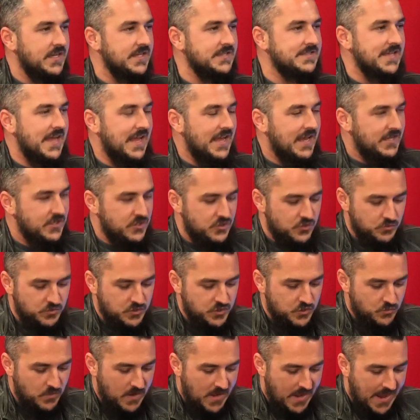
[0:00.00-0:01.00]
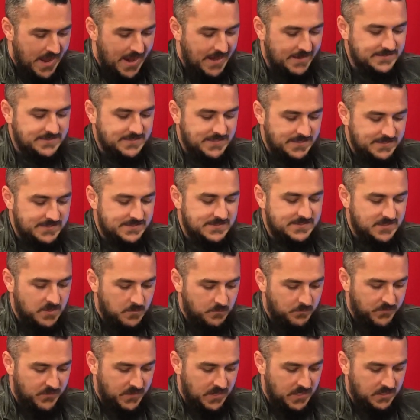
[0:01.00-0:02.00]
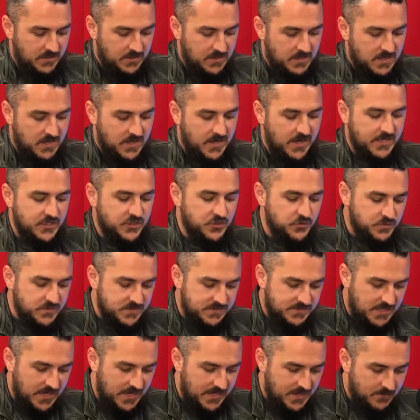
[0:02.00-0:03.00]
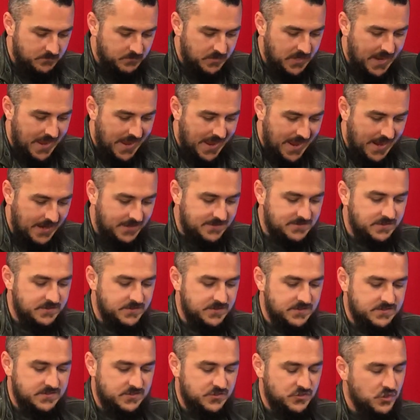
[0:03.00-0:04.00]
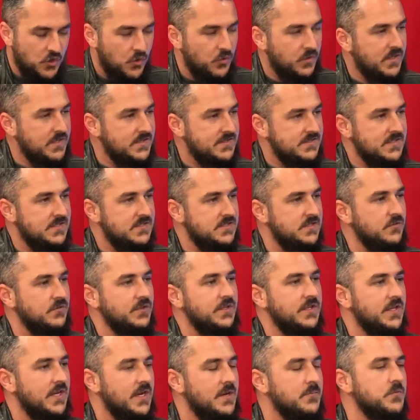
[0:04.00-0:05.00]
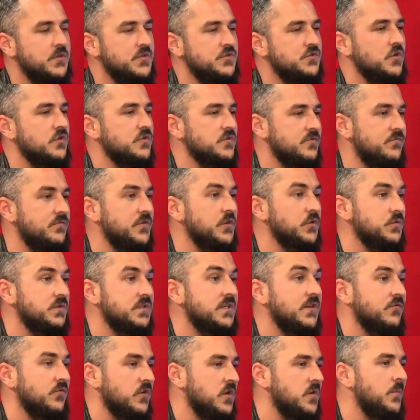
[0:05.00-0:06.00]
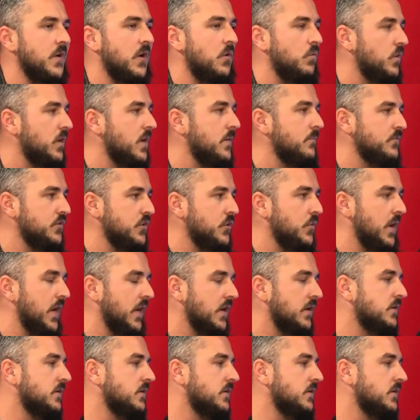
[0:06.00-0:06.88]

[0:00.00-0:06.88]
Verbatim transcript: yeah. it's, you, you act in something and you decide I'm going to act in this so consistently that I'm going to start to feel different yeah. about what I'm doing.